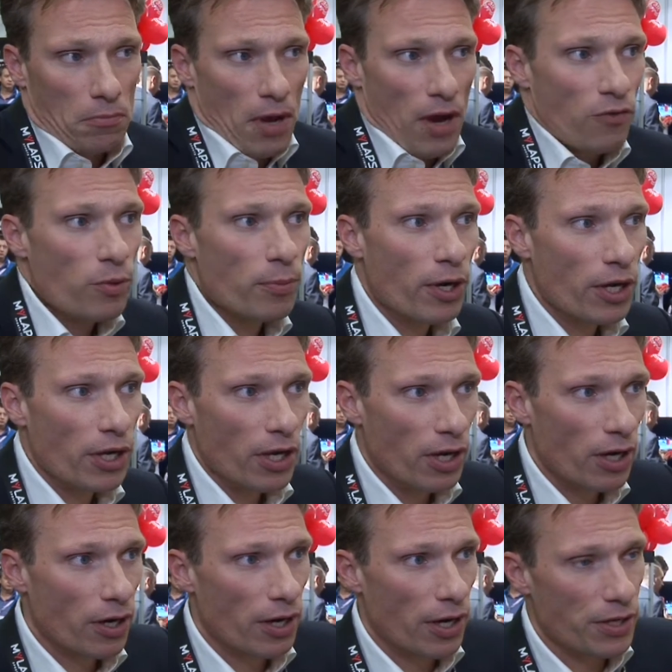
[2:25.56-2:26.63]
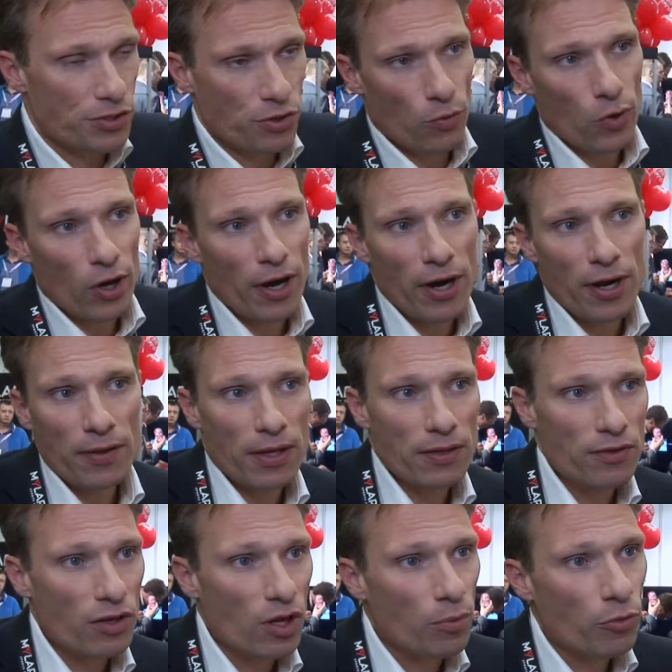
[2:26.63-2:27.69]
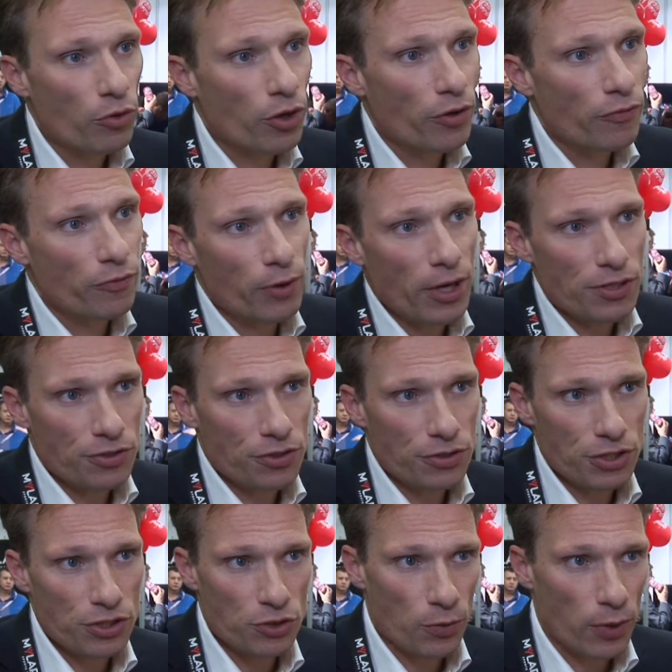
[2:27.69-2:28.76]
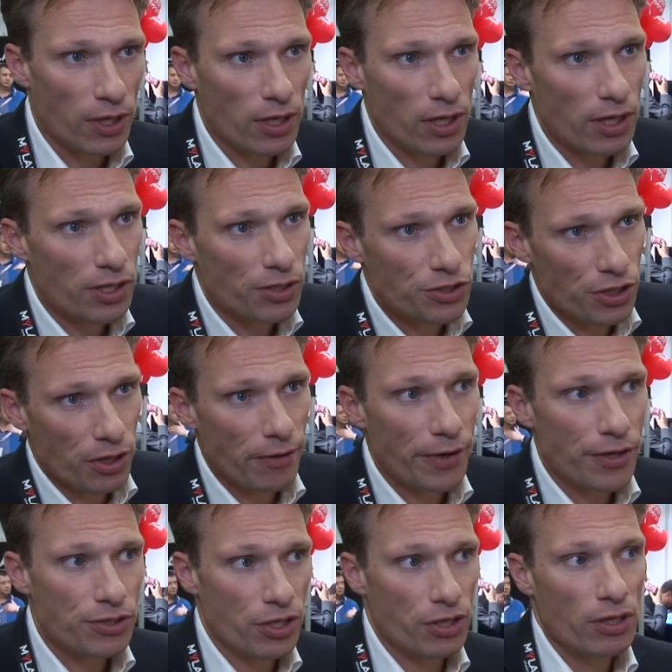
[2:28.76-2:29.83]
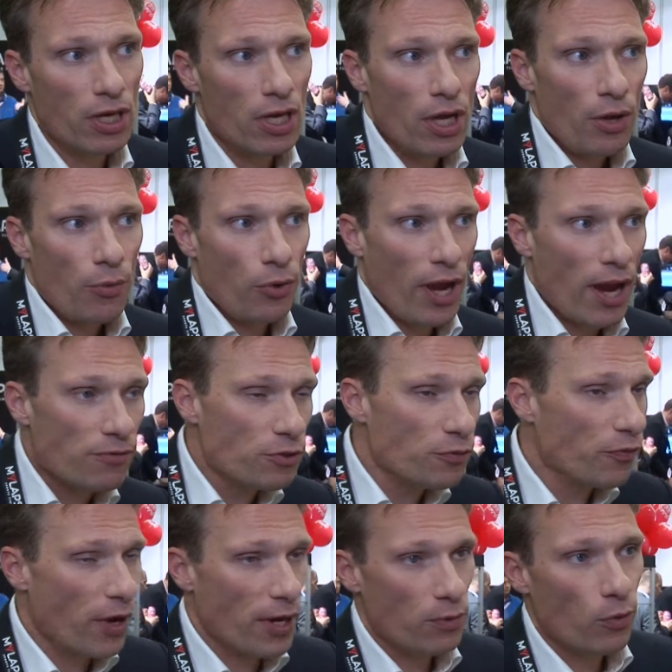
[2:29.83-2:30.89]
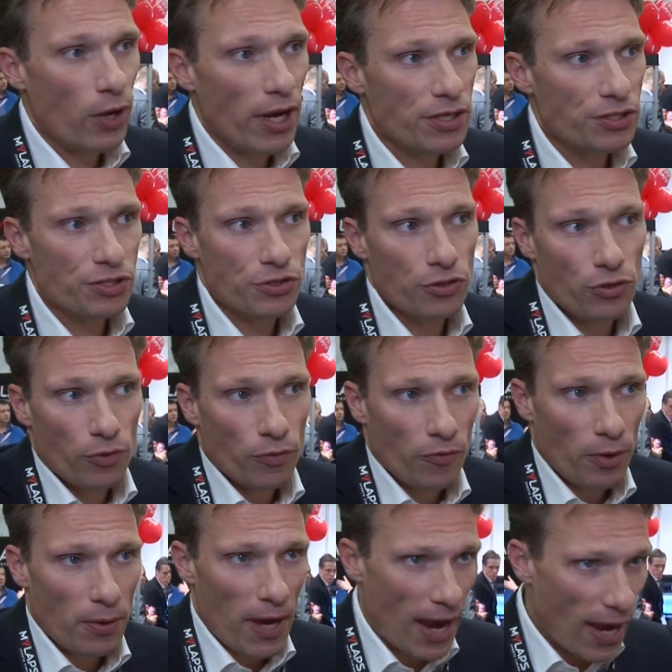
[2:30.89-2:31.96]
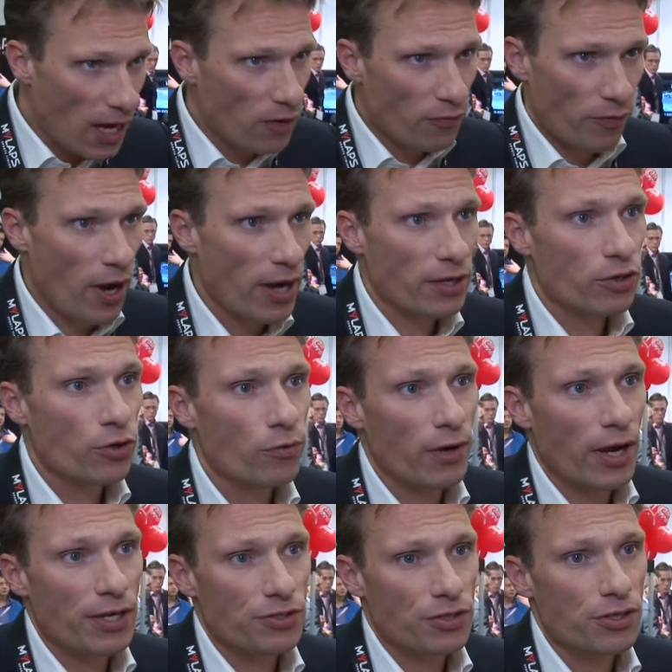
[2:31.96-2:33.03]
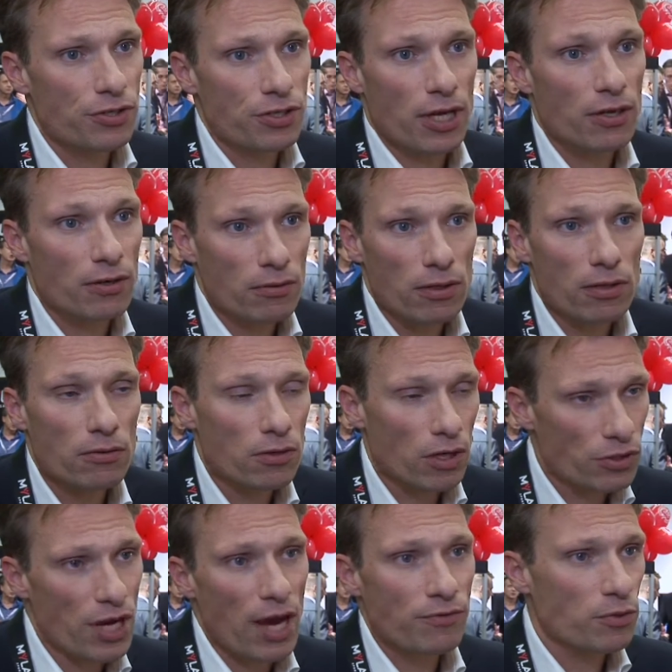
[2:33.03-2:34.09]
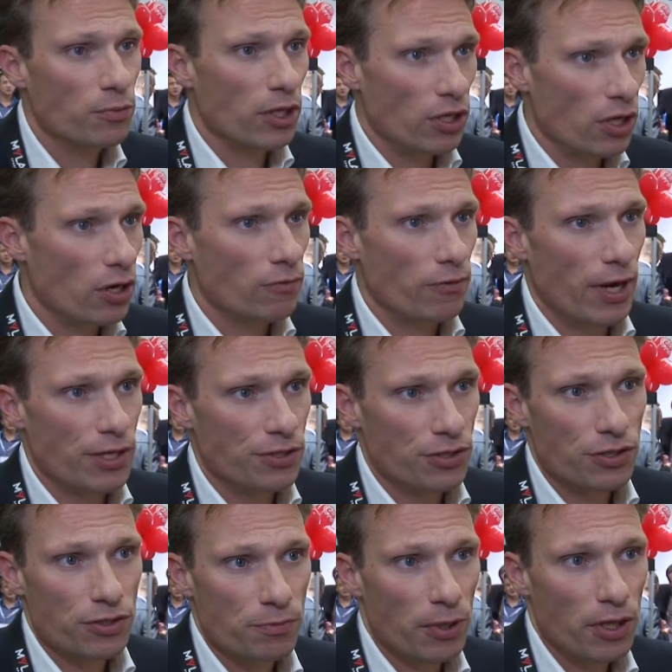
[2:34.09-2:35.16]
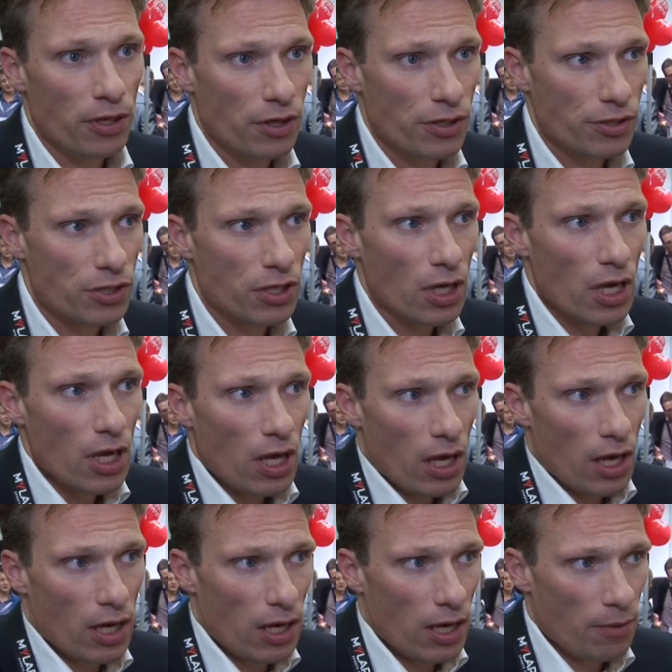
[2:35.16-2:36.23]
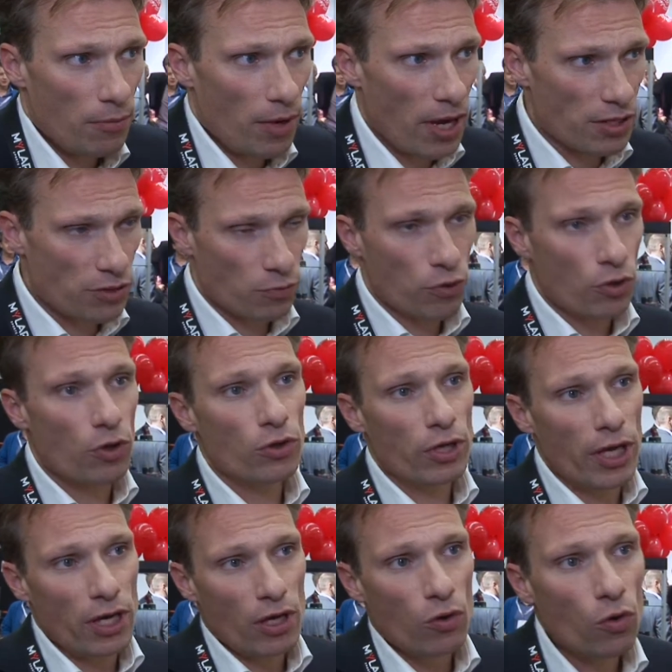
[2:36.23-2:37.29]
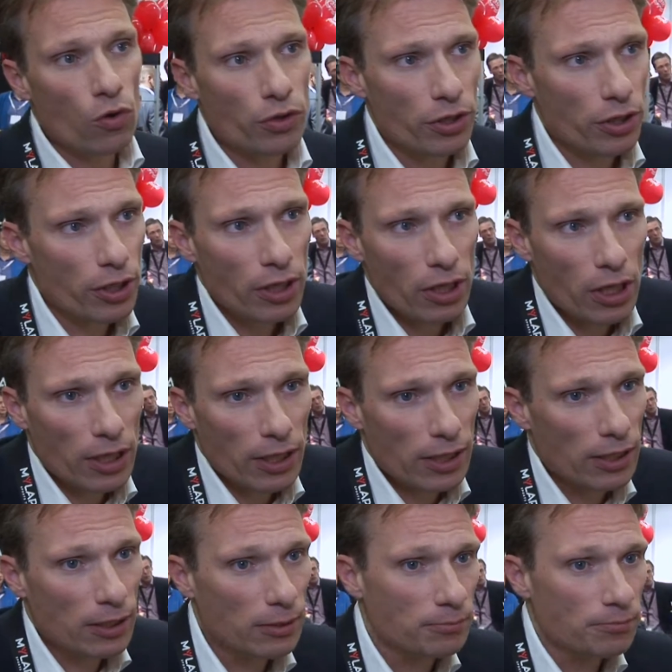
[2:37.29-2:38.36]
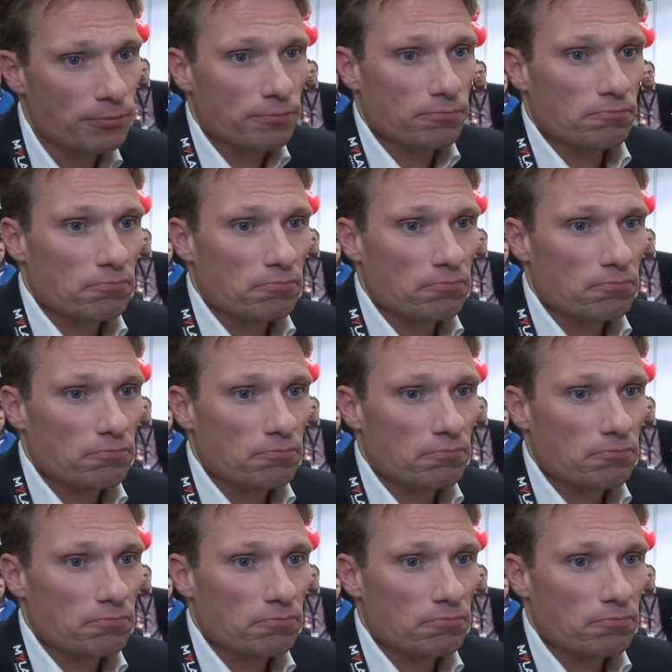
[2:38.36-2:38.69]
everybody here is aware that the number of racers is dwindling in series, and we have to find ways to, A, find new racers, and those have to be young racers, because as we're all getting older,